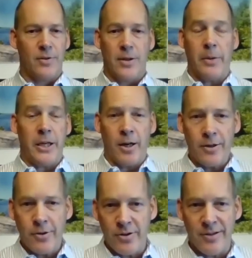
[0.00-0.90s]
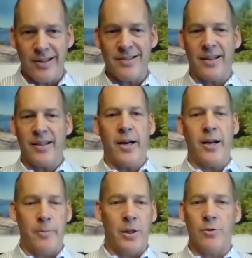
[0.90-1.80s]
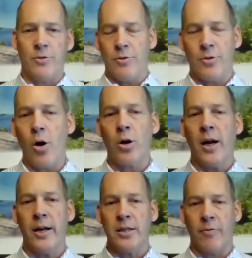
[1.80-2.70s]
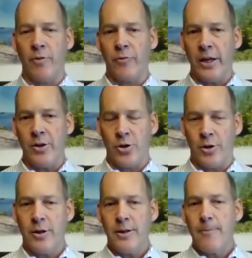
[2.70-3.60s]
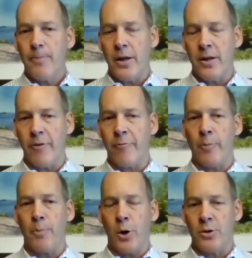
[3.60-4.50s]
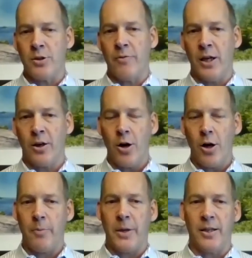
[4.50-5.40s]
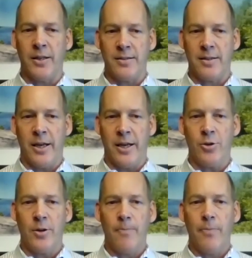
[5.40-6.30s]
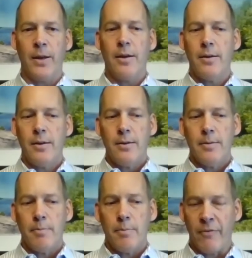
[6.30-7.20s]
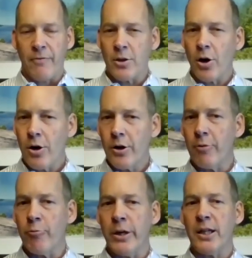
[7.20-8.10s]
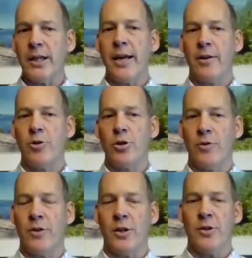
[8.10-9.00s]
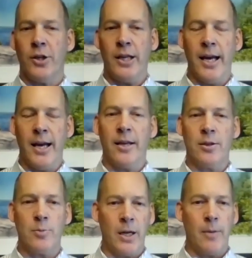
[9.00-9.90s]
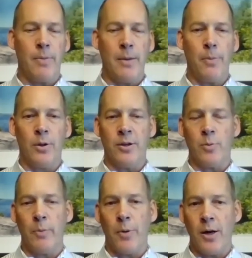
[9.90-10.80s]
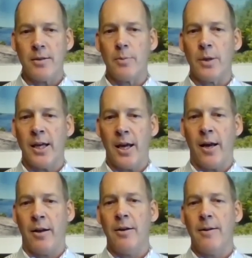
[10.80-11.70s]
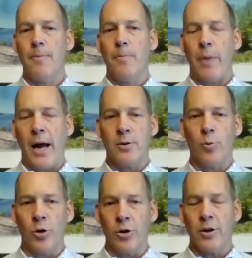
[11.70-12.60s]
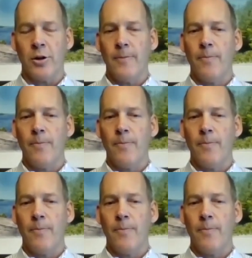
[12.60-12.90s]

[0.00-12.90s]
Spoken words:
semiconductors and things like that. I mean, there's all kinds of inflation in different parts of the economy at this stage. But if the target really has shifted to getting as many people as we possibly can back to work,